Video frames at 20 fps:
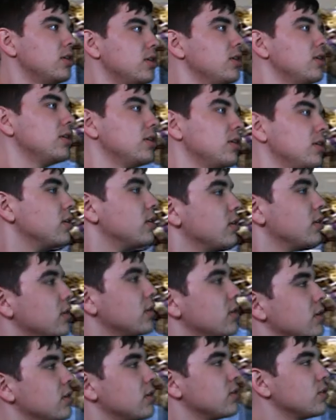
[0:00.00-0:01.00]

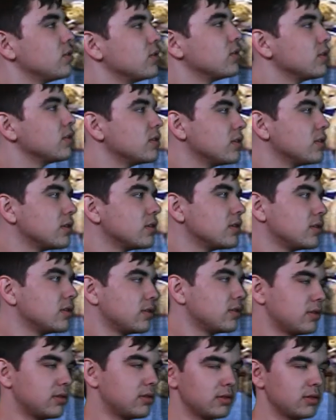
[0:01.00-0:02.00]

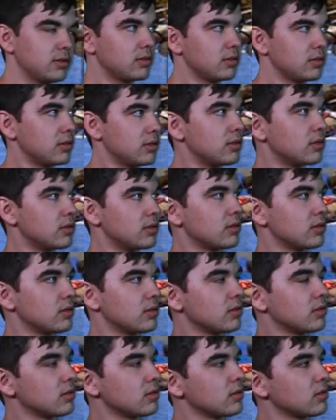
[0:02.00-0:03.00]

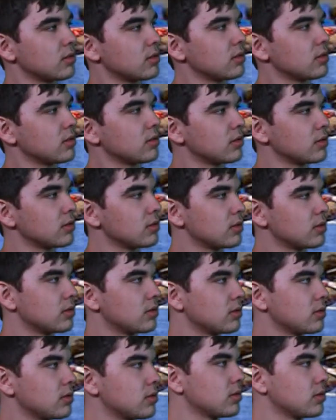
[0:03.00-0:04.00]

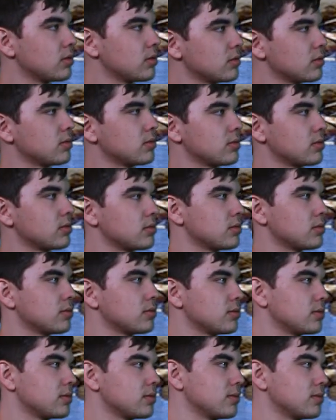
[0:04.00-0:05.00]

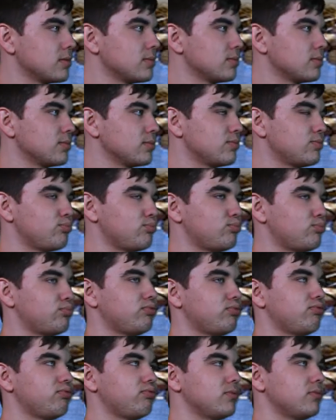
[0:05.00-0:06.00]

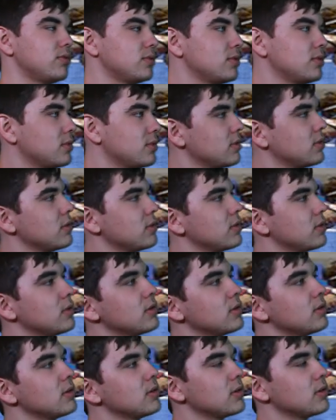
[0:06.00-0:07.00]

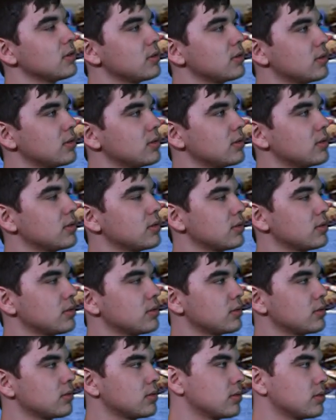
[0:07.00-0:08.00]
(not speaking)